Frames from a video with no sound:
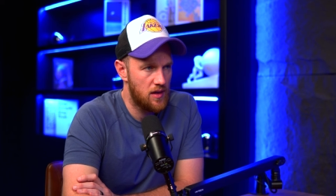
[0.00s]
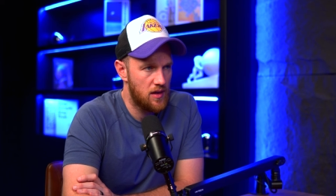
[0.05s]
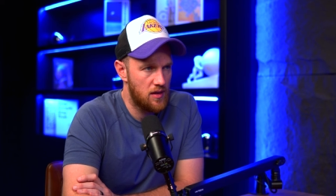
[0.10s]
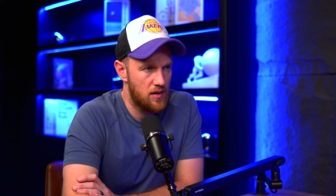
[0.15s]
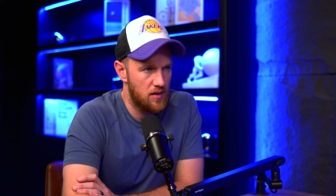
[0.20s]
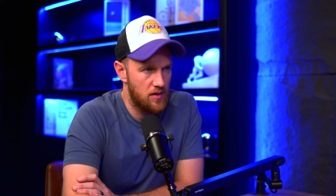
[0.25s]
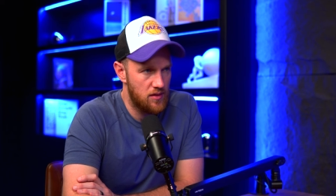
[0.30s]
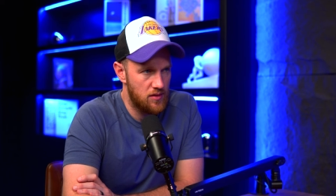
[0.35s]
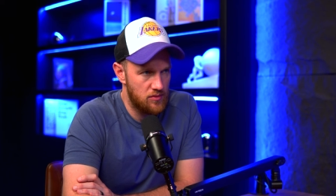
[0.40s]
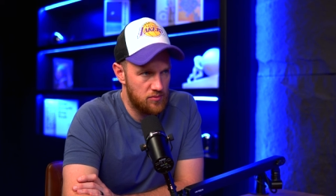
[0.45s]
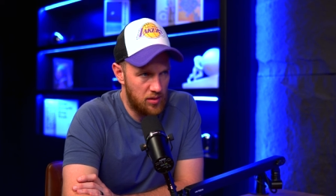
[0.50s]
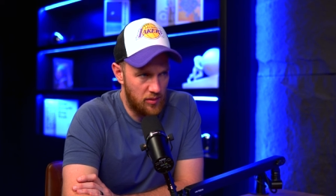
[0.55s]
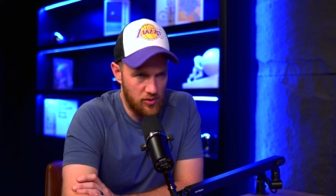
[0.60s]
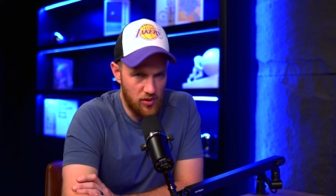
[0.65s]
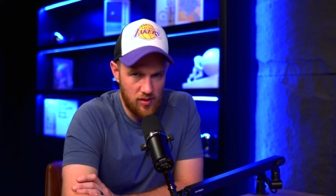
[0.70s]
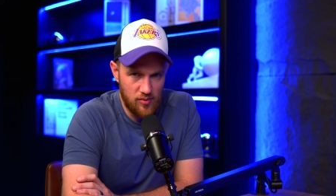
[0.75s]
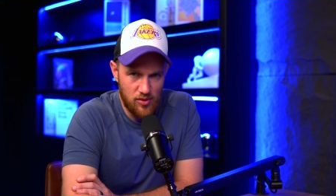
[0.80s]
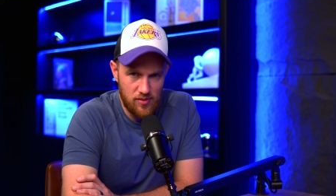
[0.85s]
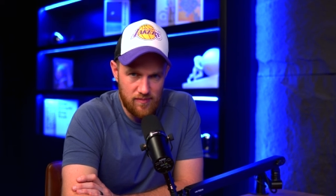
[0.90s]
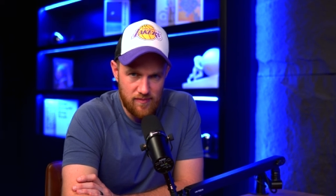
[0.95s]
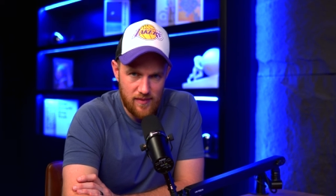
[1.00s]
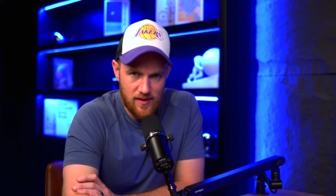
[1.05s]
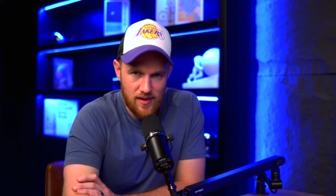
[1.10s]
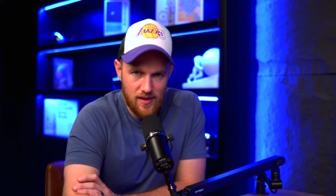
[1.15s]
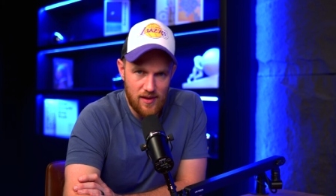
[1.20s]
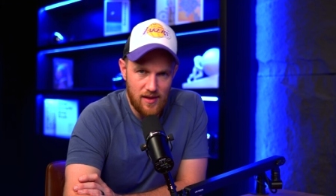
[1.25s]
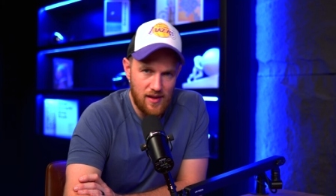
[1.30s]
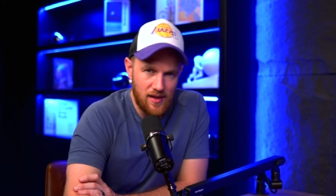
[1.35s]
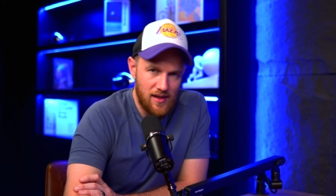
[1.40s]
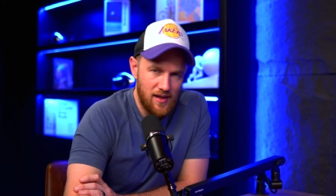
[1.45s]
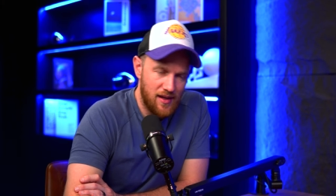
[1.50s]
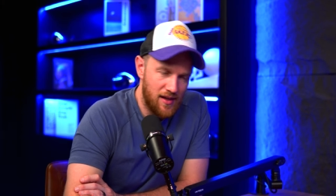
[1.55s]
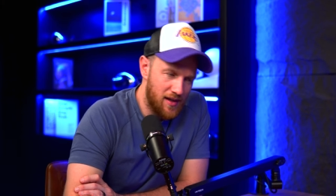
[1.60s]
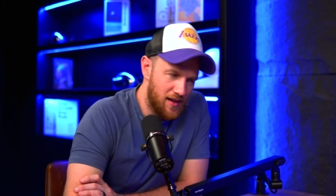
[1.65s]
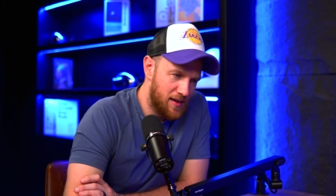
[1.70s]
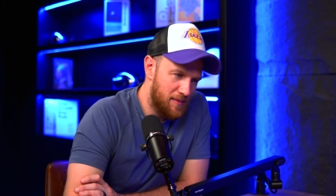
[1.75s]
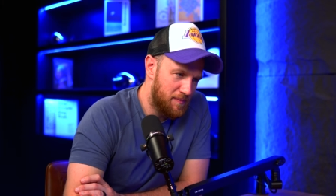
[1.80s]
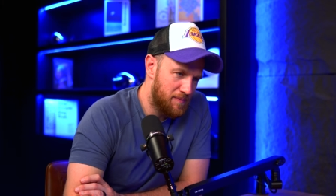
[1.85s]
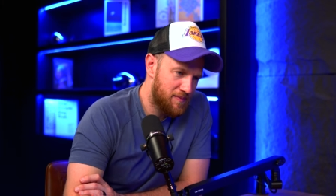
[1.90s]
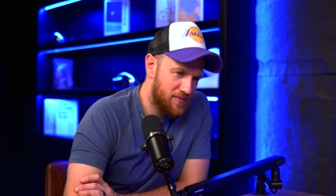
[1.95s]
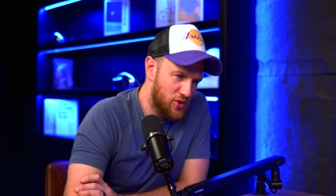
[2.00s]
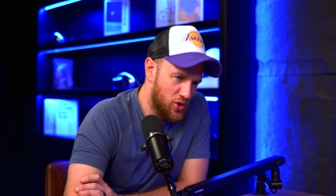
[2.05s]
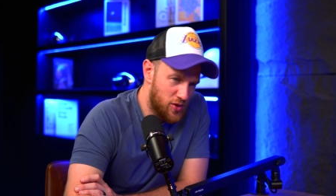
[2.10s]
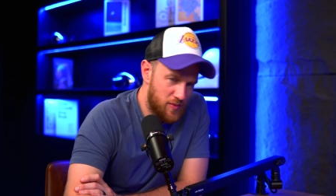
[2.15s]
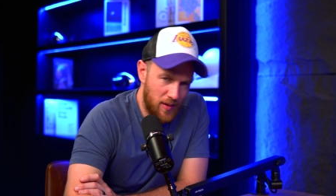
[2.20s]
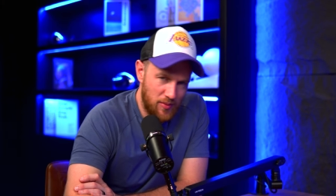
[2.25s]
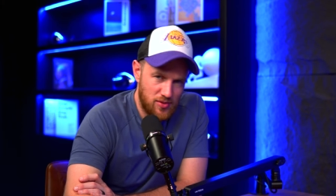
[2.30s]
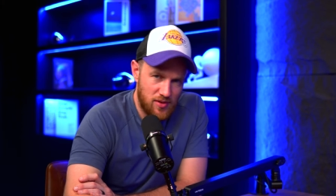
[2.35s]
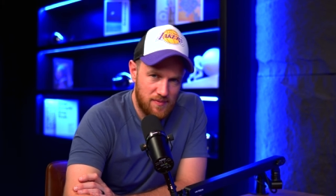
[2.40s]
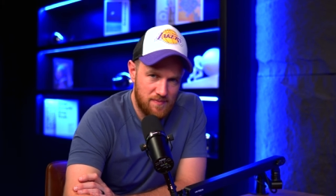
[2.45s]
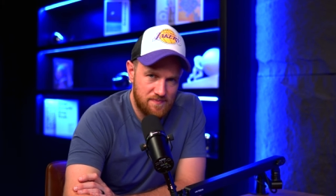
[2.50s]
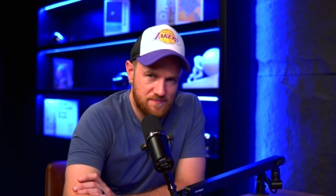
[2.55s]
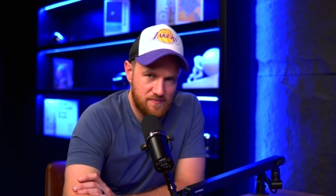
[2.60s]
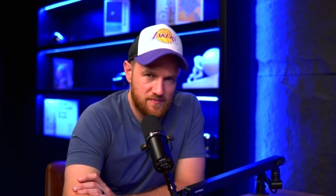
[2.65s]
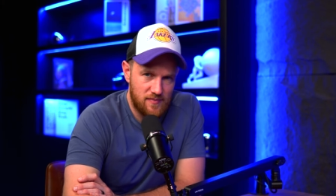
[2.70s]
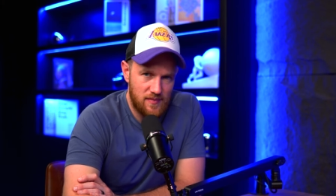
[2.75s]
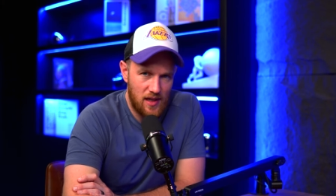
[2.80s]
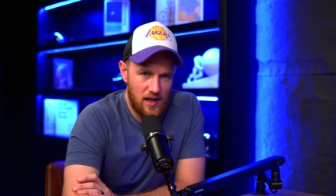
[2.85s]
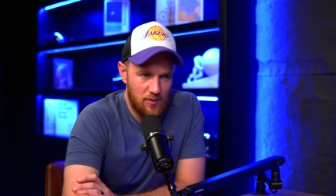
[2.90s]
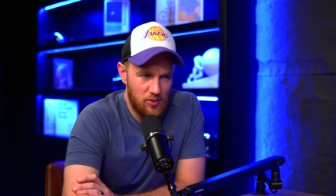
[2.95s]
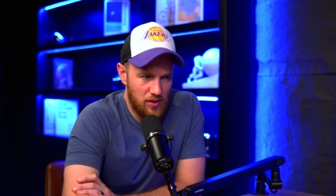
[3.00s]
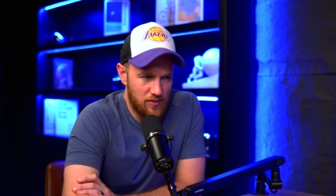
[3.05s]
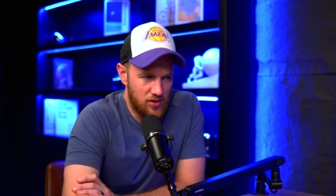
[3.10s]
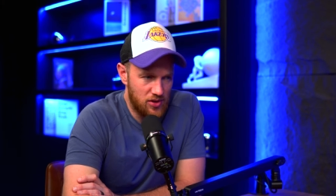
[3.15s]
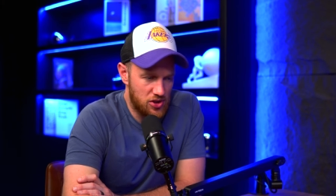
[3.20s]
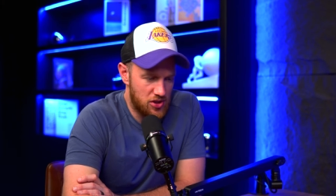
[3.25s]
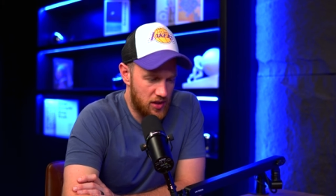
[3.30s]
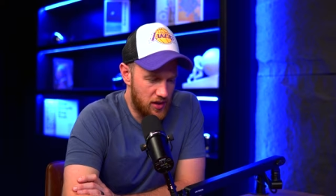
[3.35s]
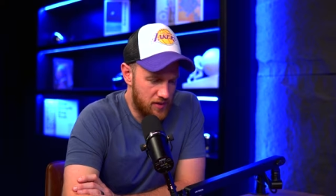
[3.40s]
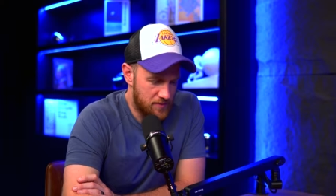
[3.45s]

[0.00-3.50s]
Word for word: Probably not anymore. Probably not anymore. Um, used to be able to. No, I'm not even going to show